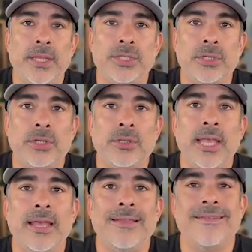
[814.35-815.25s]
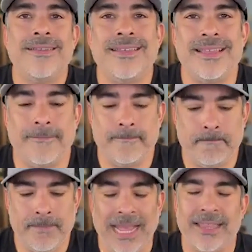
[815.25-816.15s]
sure that
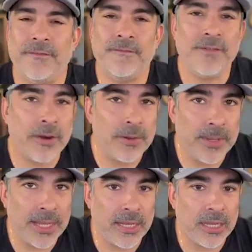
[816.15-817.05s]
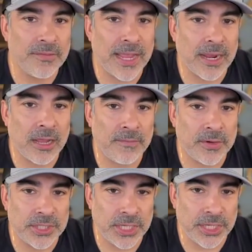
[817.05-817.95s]
at the very beginning of that
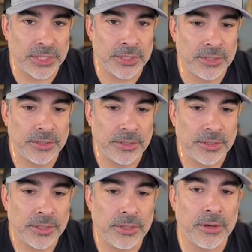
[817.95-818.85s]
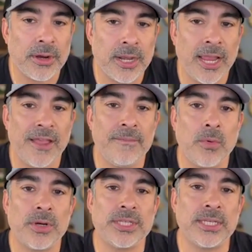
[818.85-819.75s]
conversation, you're going to have
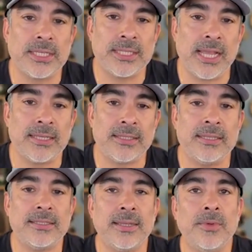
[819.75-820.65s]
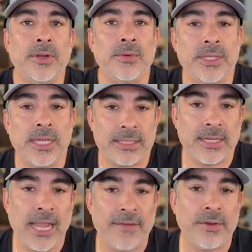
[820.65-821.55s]
more success than someone who
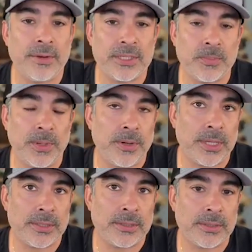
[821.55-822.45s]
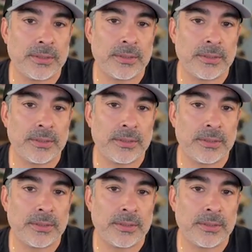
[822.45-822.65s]
doesn't have your experience?